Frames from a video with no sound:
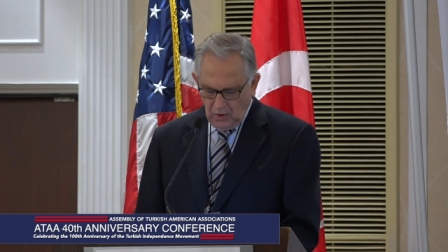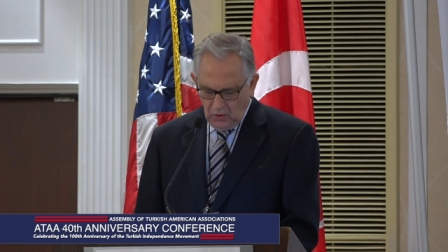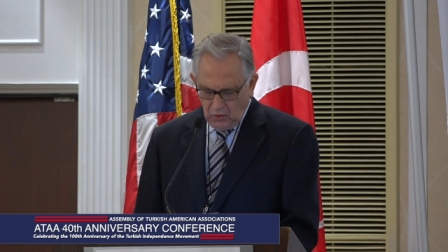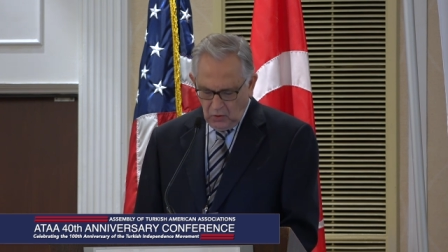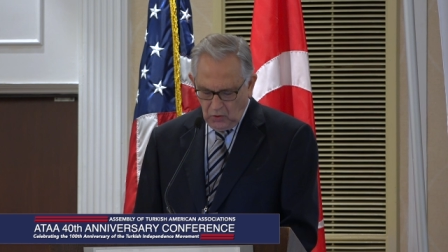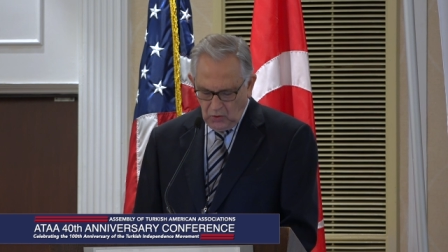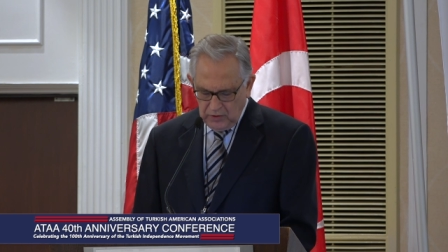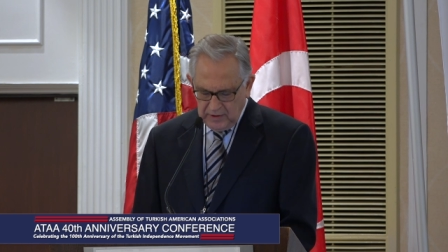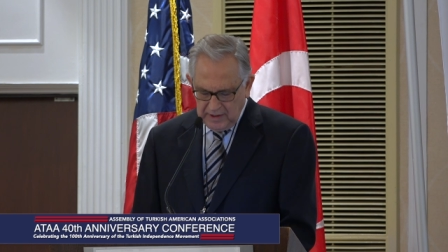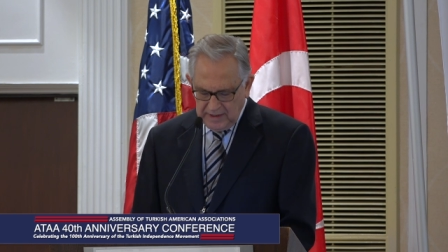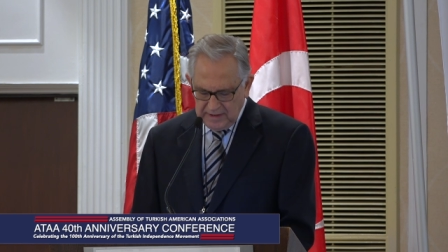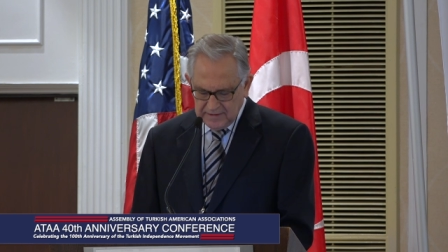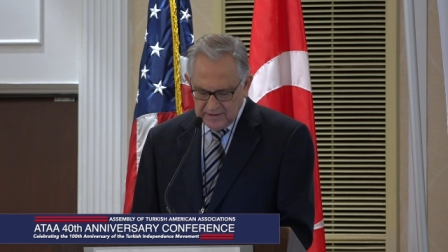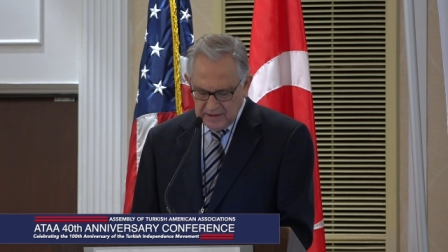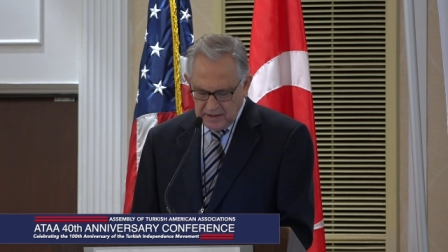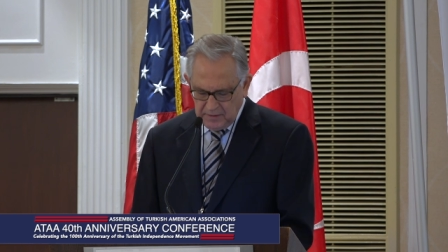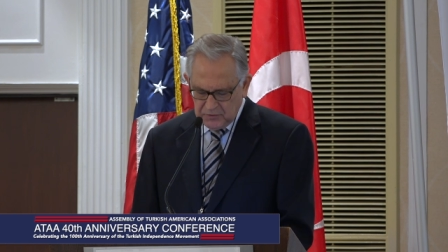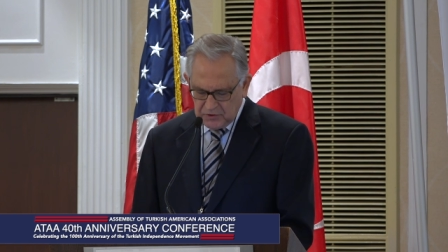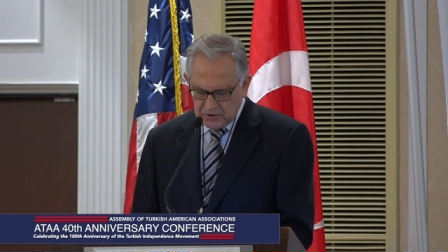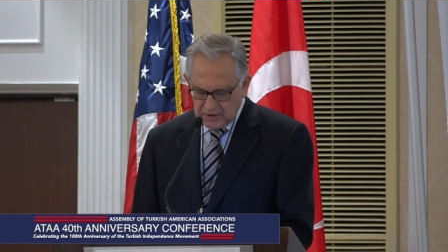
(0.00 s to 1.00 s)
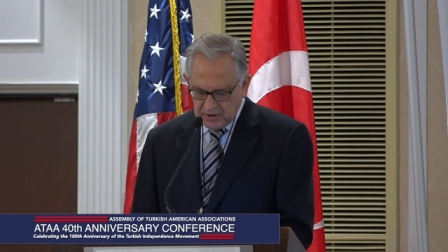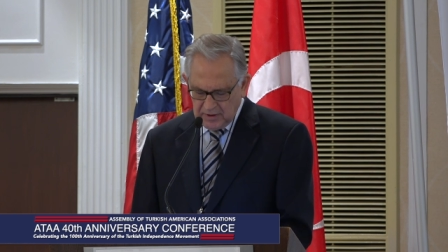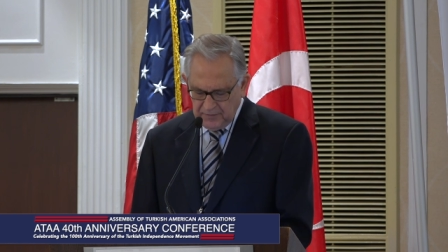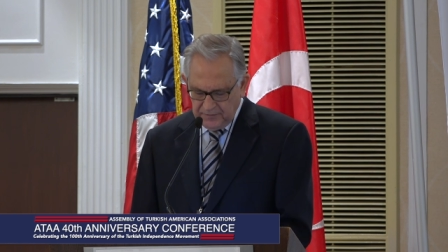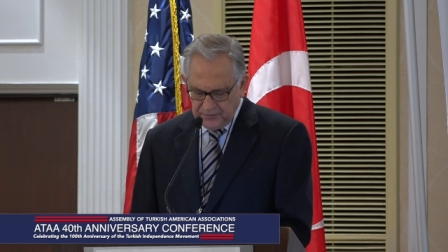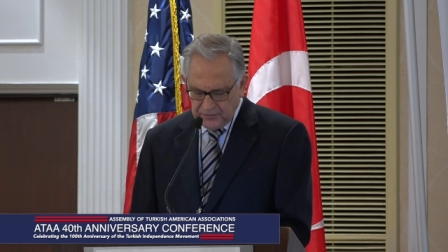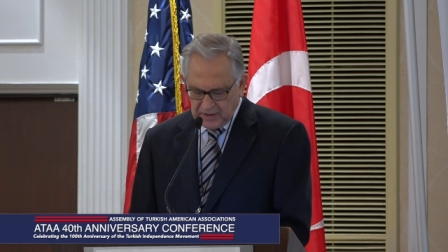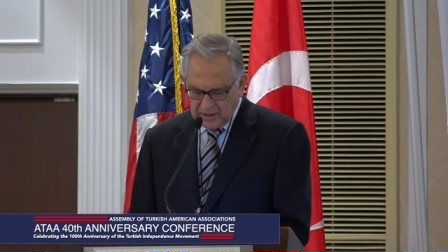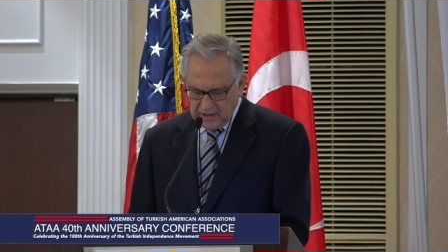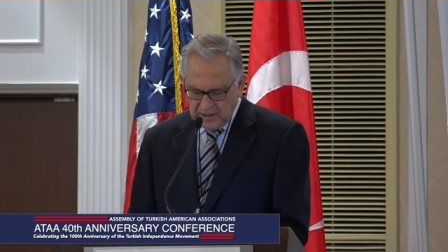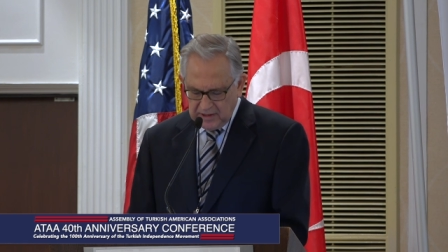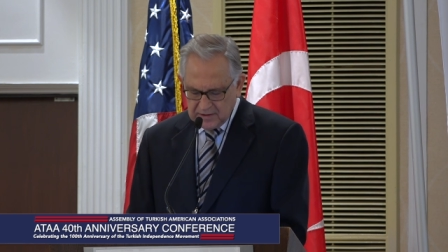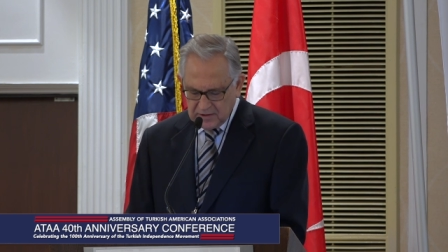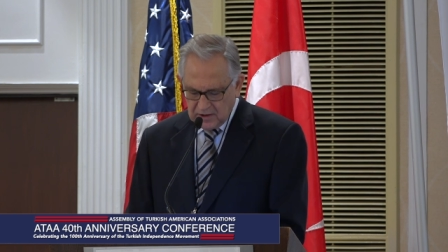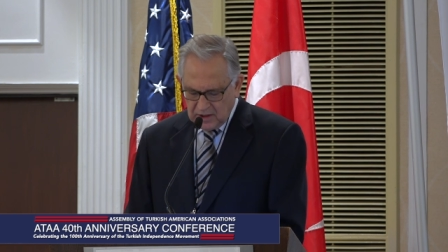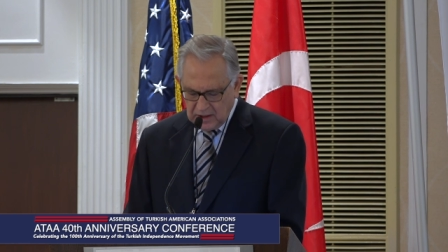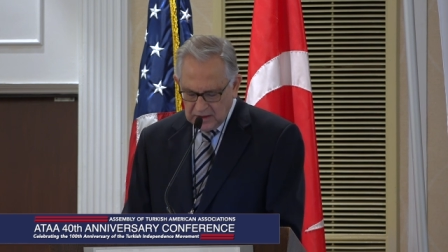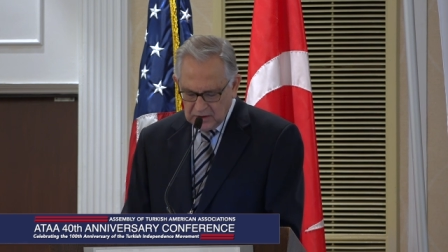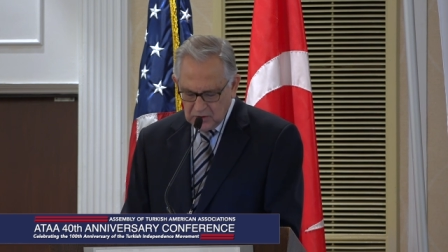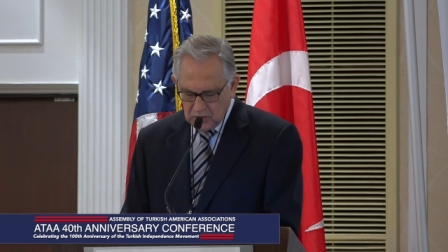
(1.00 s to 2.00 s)
On that subject, it's
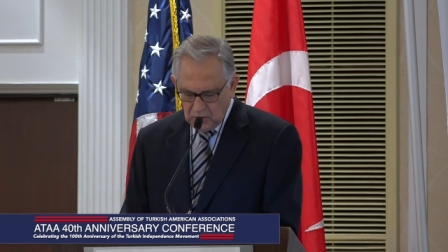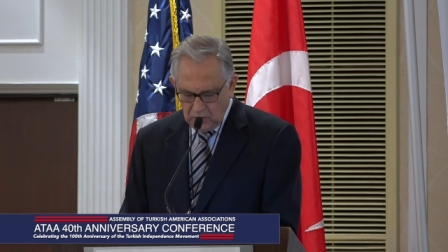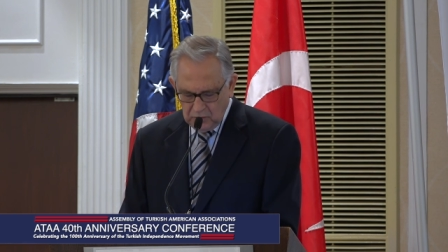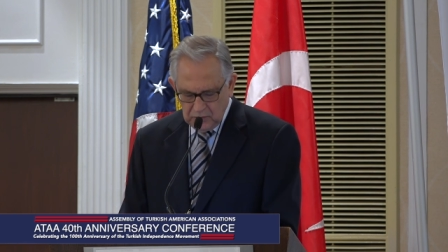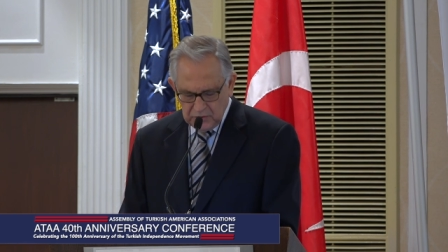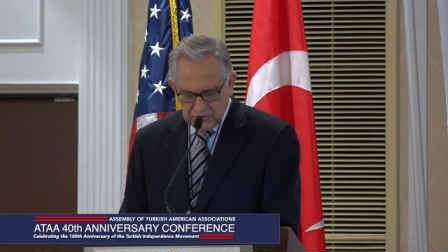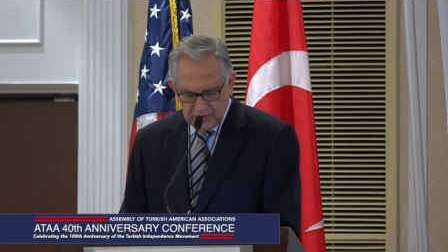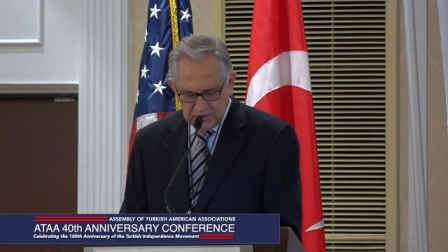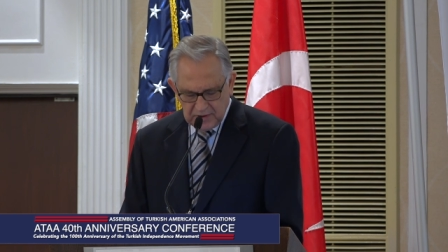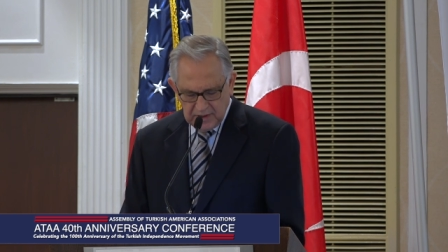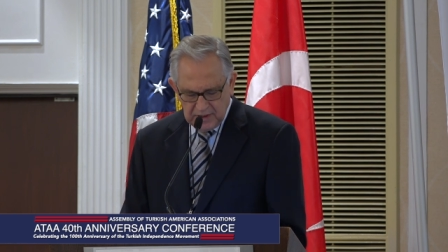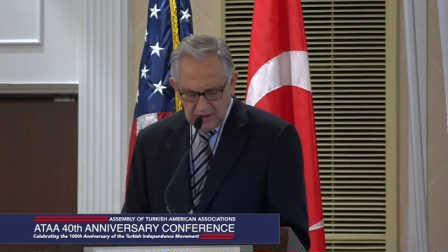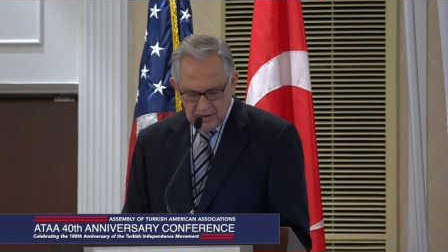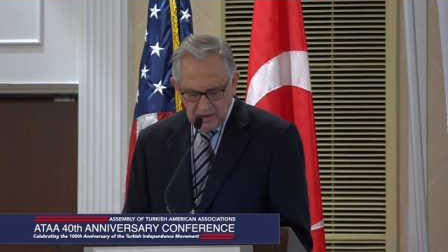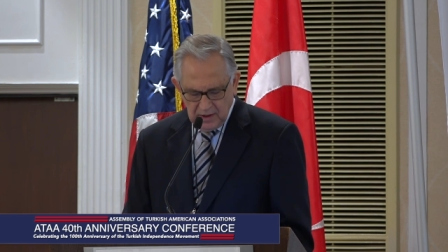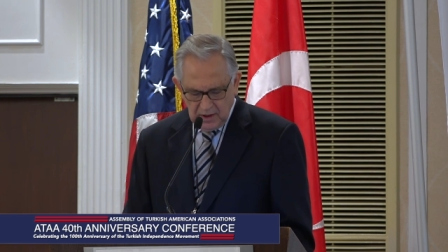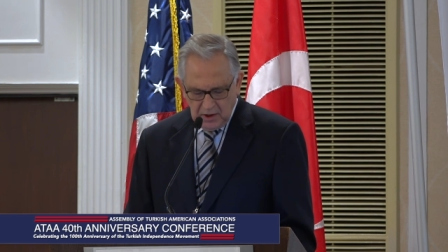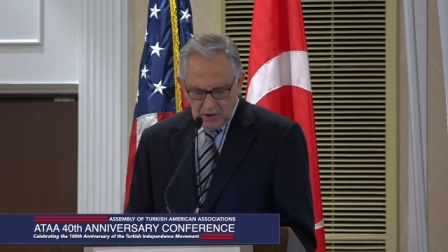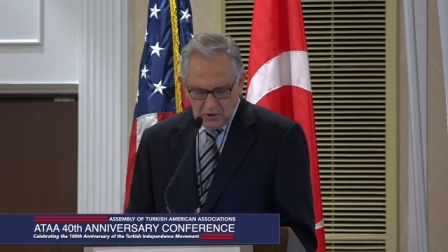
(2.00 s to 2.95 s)
hard to overstate